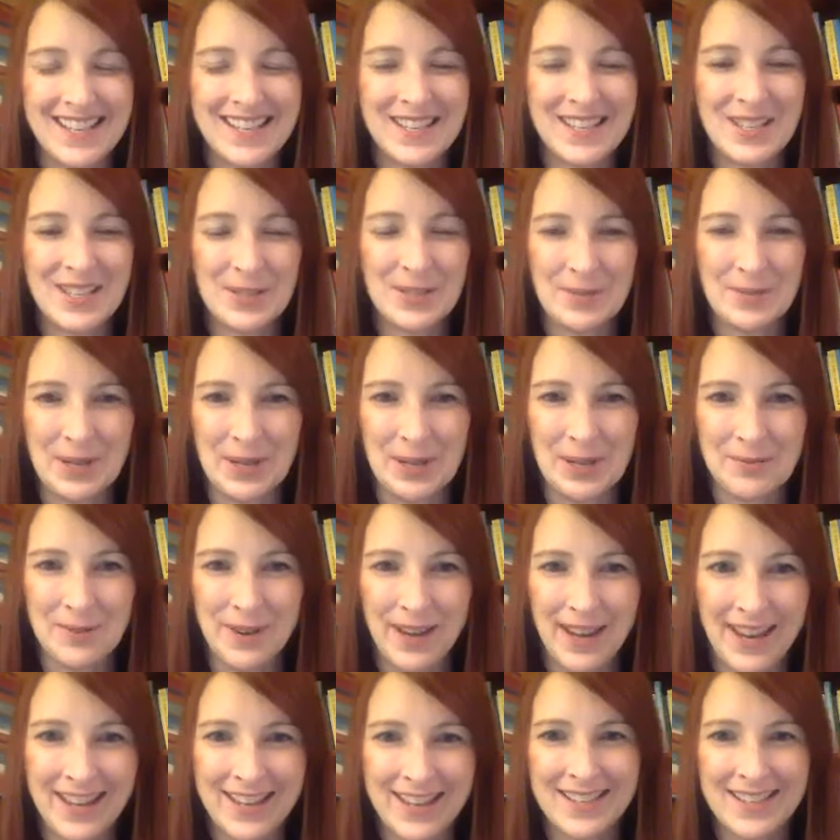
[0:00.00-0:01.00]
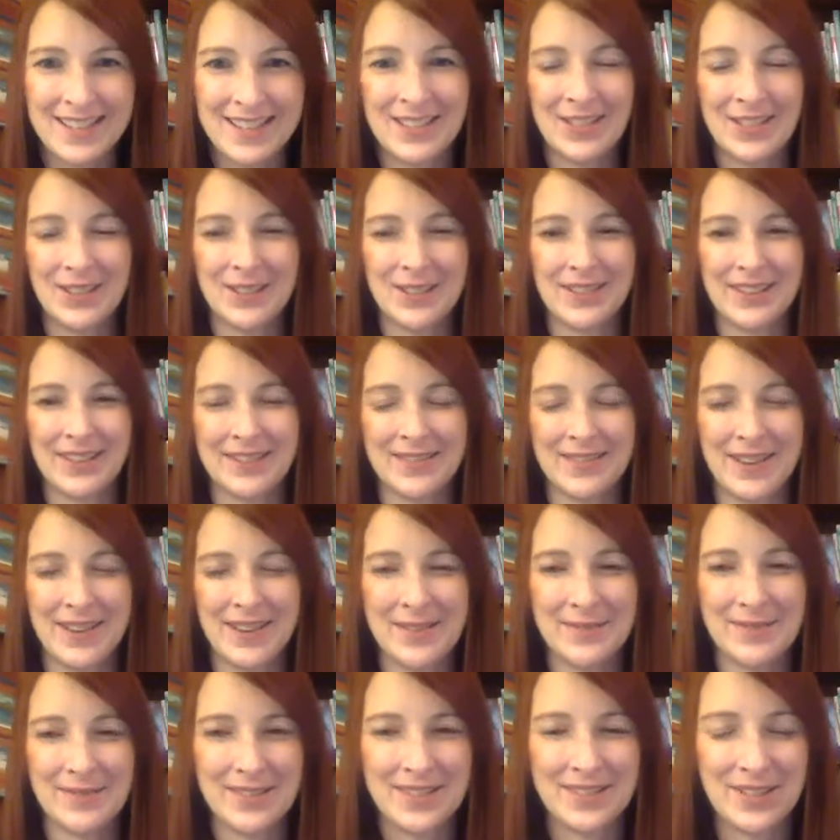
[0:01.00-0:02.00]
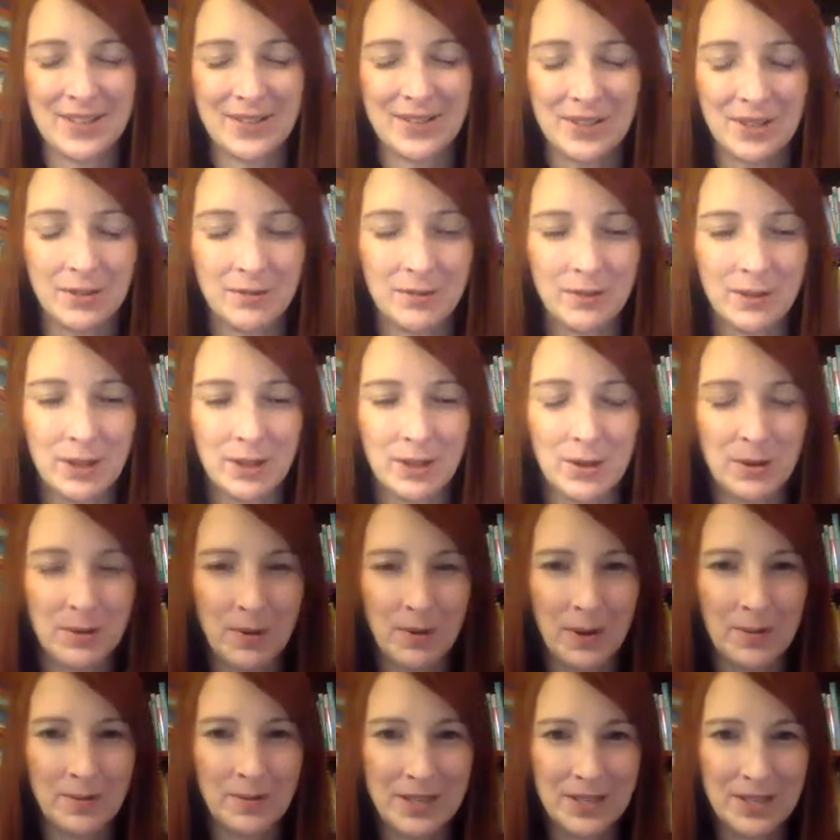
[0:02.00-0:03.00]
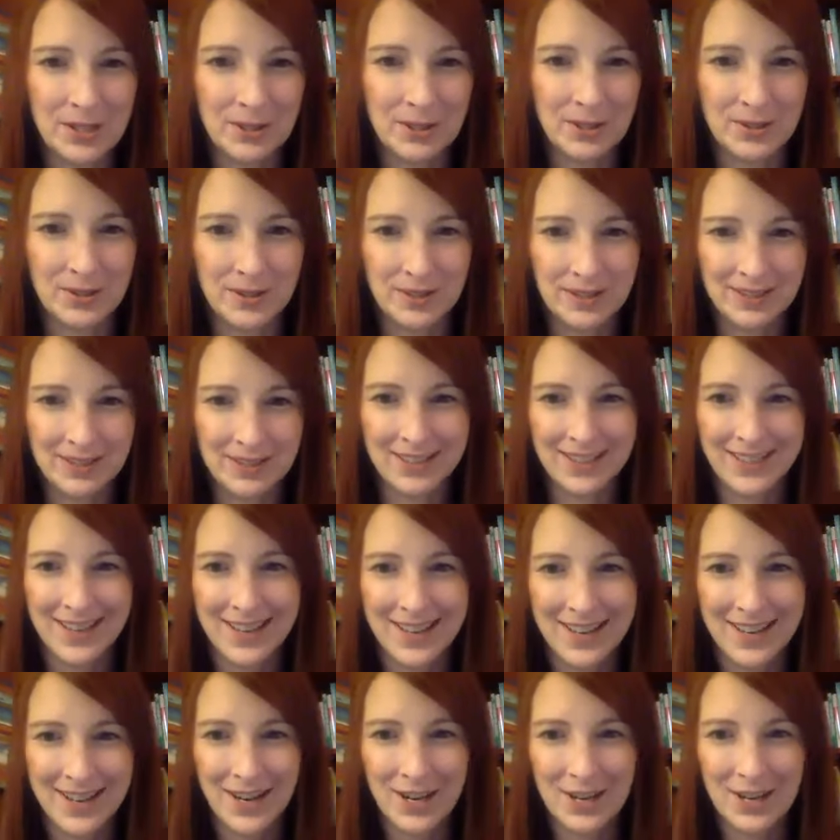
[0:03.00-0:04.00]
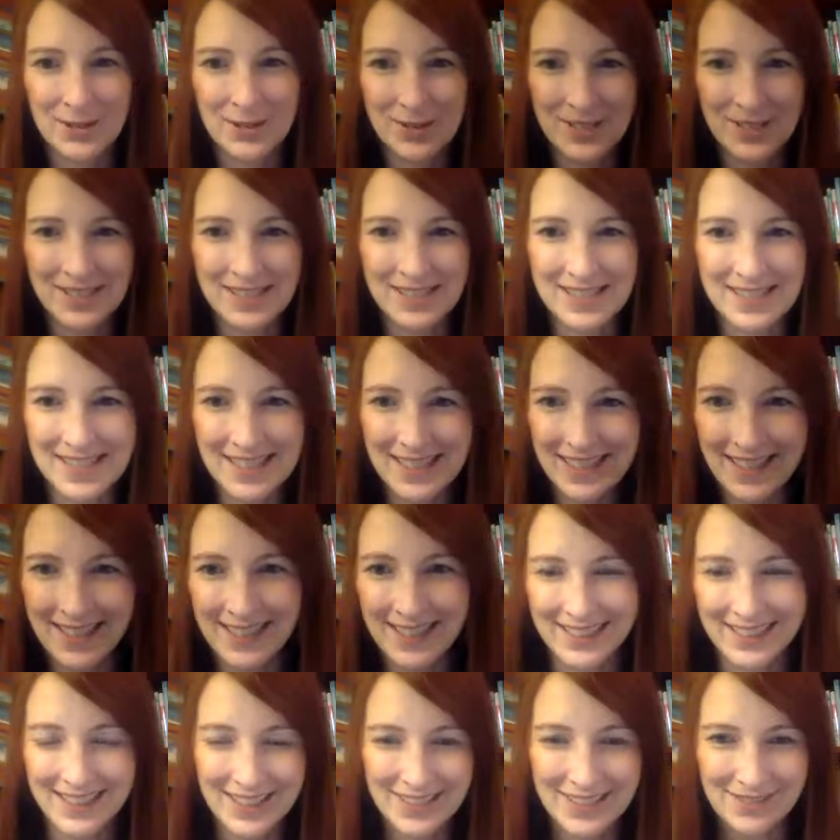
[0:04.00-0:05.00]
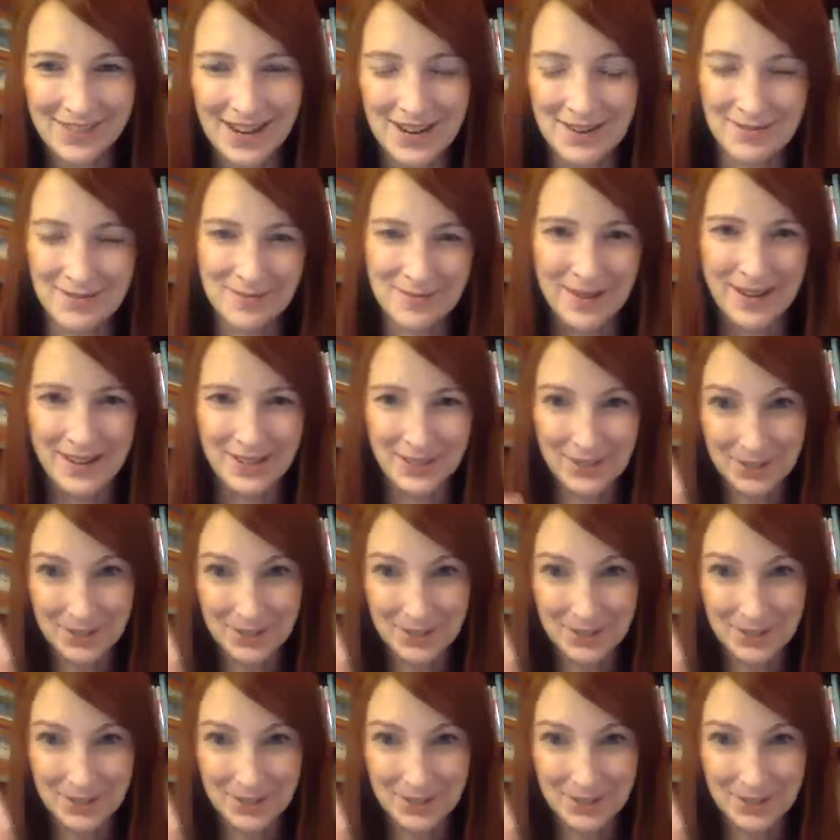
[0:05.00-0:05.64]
in so many ways. You know, I, I was joking with you about my children are usually sitting around me or